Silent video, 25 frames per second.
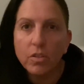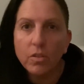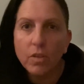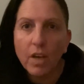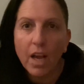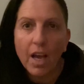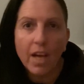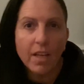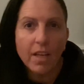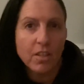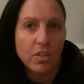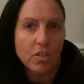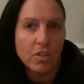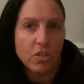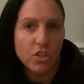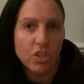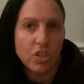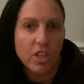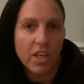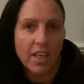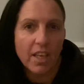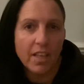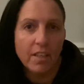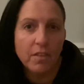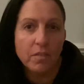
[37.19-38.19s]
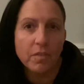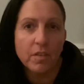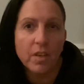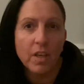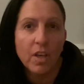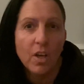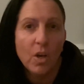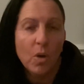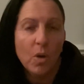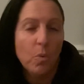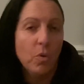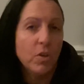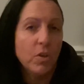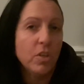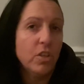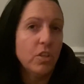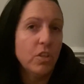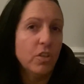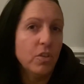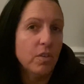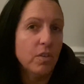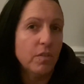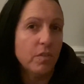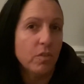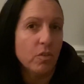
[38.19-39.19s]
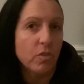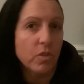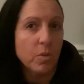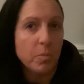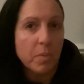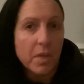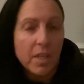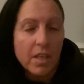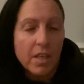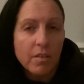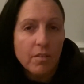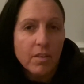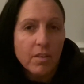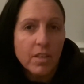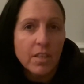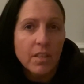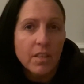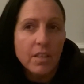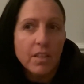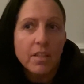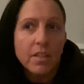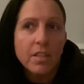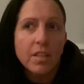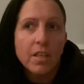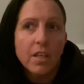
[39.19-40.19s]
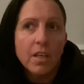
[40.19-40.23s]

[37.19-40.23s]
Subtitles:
How do you shave? What do you do if you're on your period?